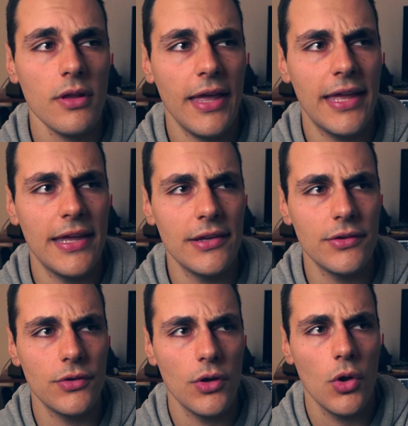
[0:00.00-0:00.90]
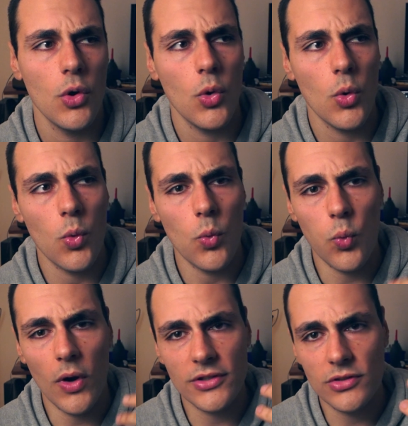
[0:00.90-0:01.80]
And
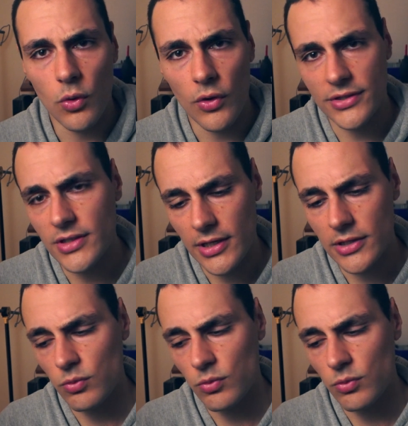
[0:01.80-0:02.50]
once August hits,